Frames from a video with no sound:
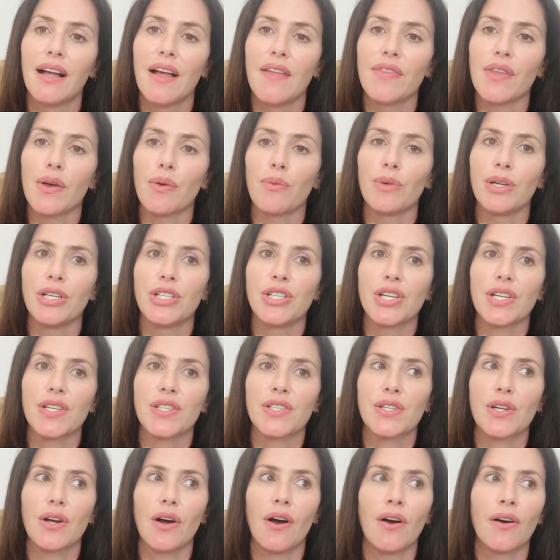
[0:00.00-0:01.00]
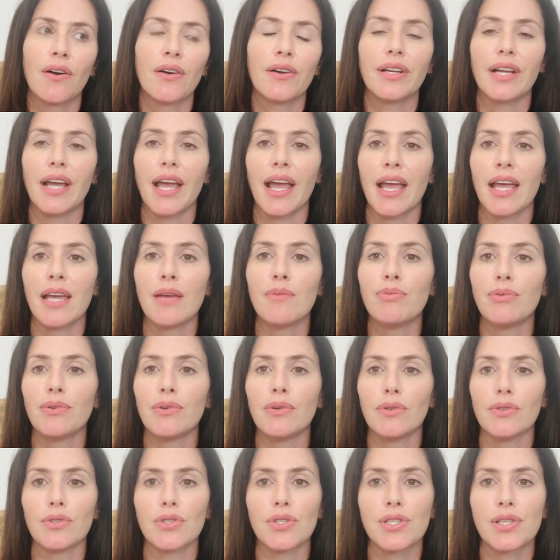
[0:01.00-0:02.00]
that we just aren't
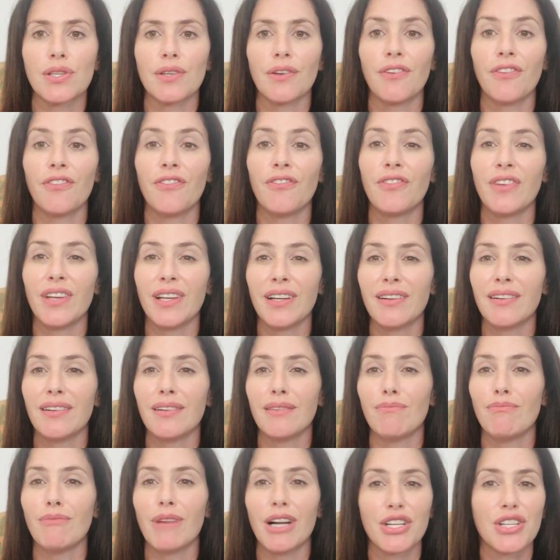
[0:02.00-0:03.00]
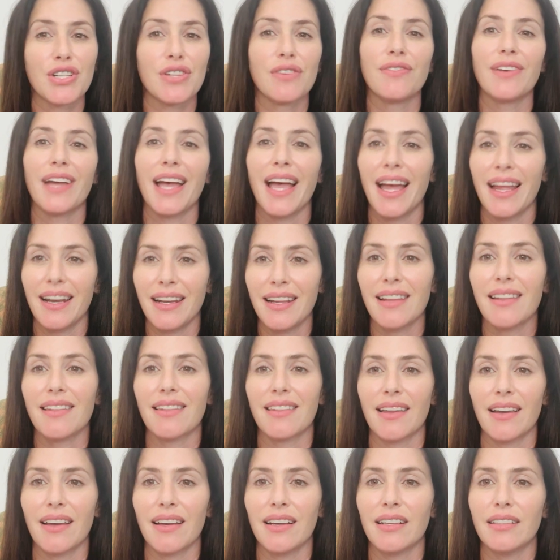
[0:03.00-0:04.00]
able to feel much of
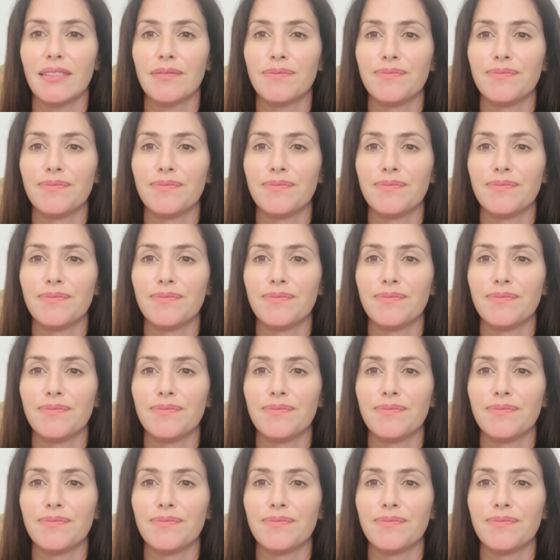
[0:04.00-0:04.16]
anything.